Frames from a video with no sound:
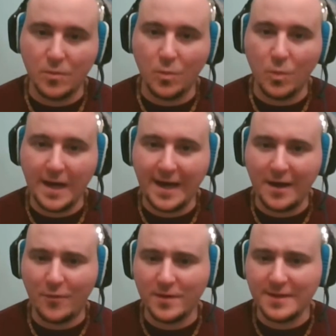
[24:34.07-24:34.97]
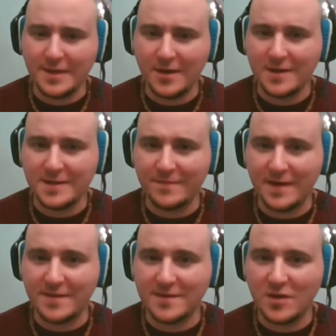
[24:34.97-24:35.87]
Wow, what are the odds of
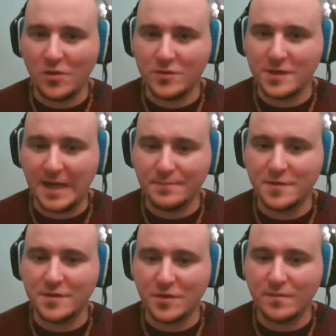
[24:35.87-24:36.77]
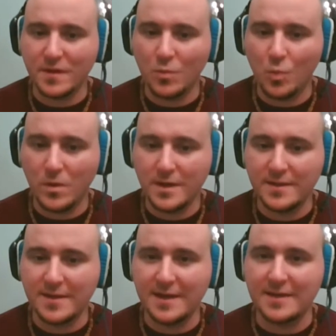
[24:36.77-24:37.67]
that? This whole chapter, there's only
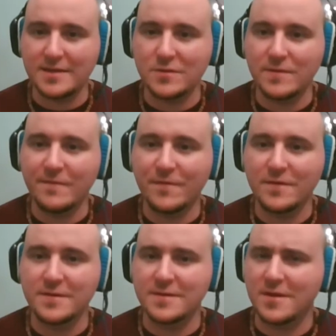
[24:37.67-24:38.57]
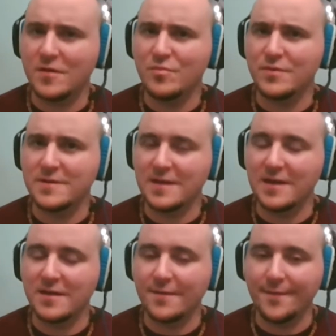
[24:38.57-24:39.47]
one that has 3 verses all put
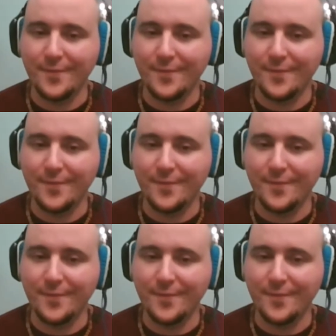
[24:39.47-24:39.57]
together.